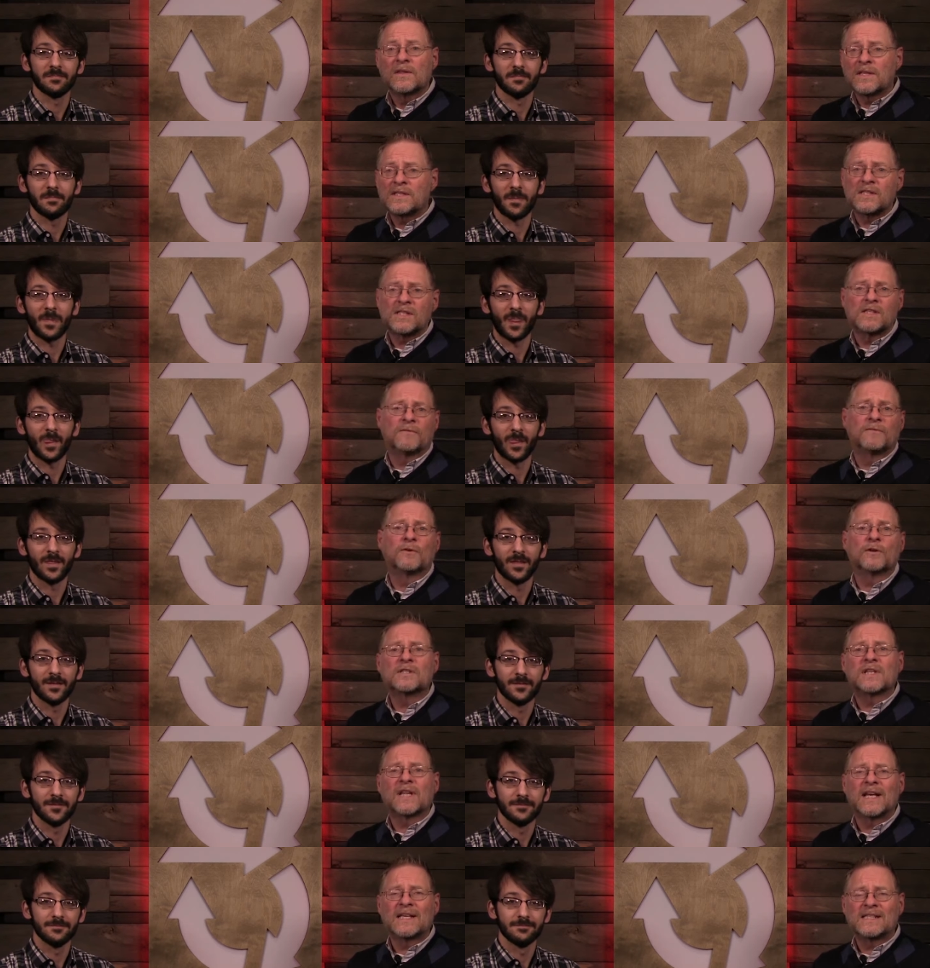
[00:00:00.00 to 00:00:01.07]
Speaker 1: This is the
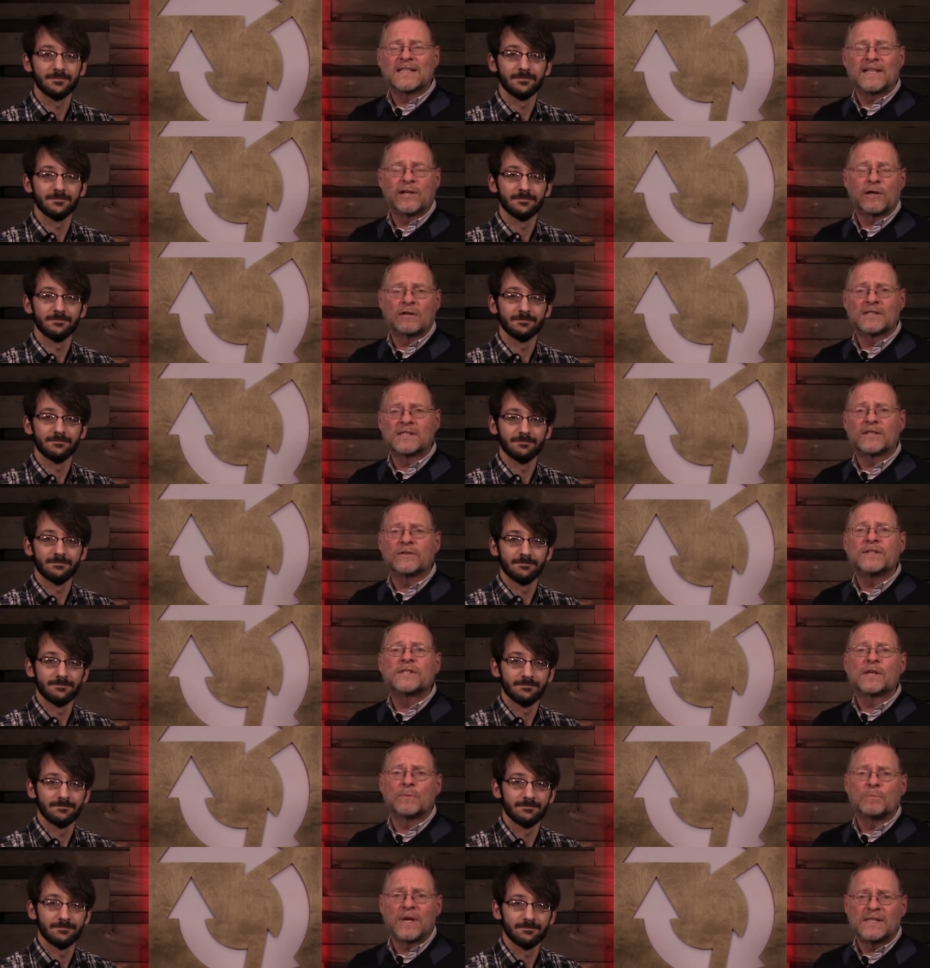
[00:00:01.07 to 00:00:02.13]
first lesson in our
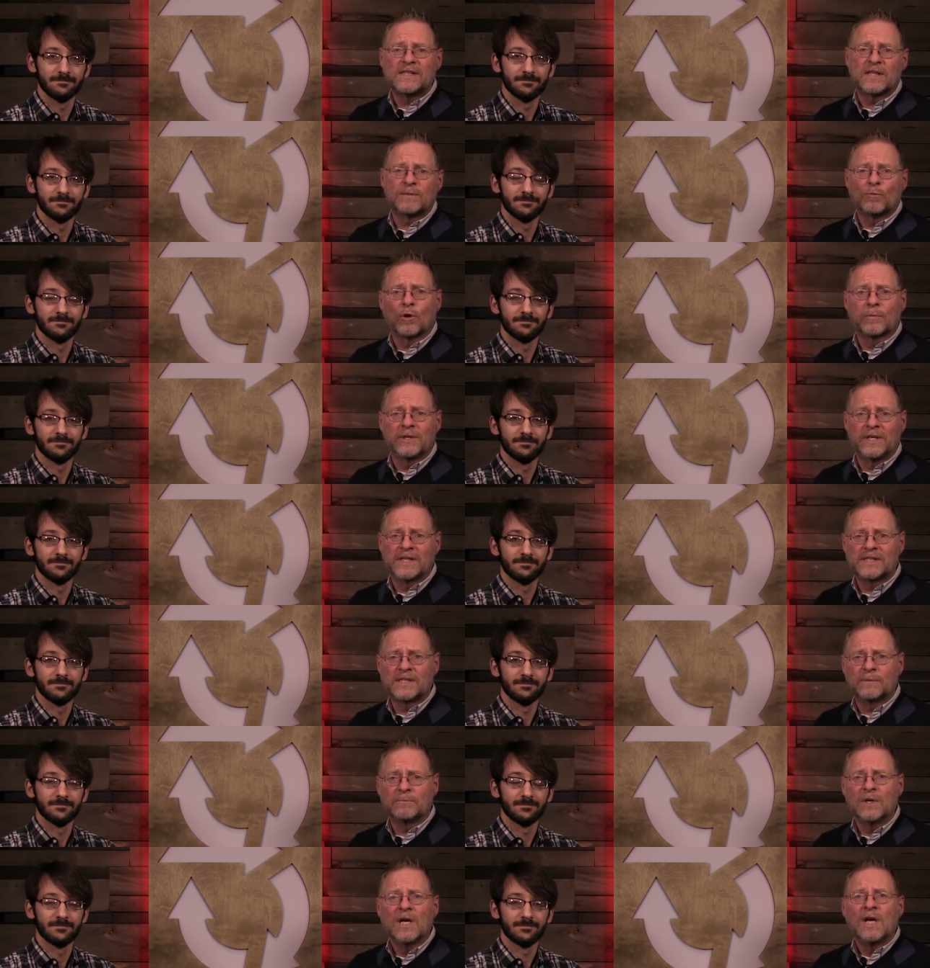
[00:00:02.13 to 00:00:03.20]
series on basic
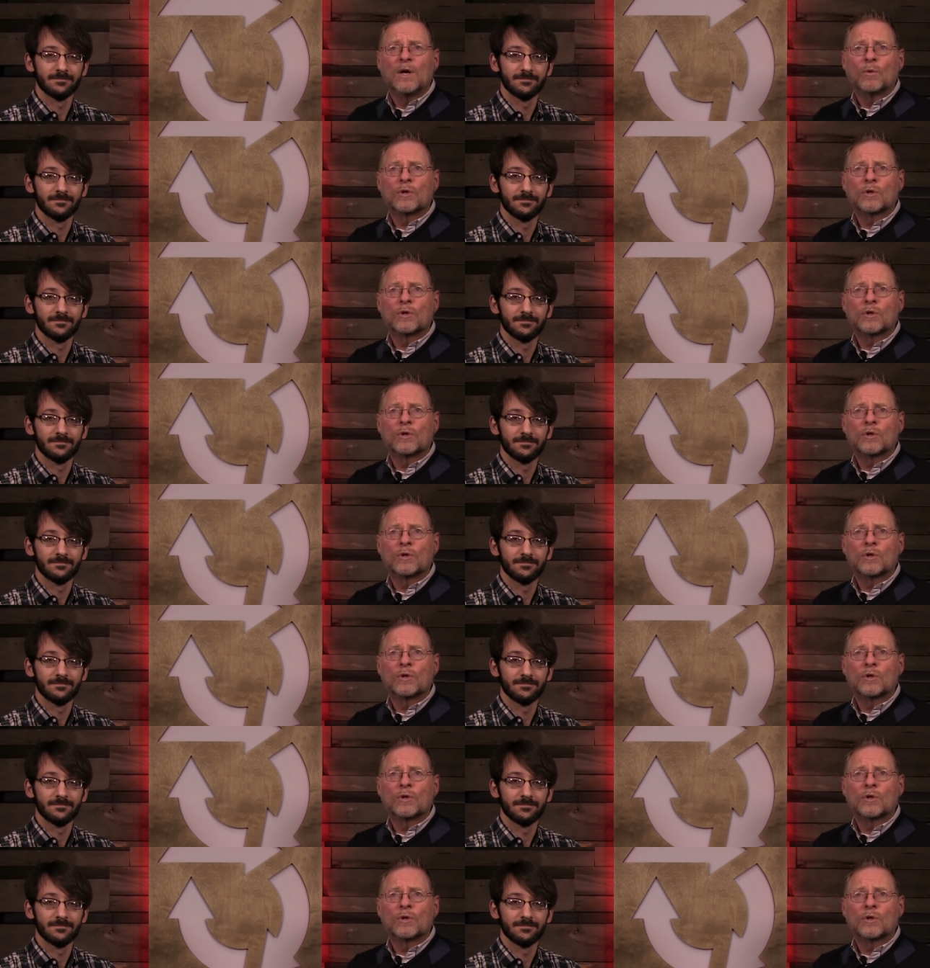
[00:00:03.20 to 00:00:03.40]
Mormonism.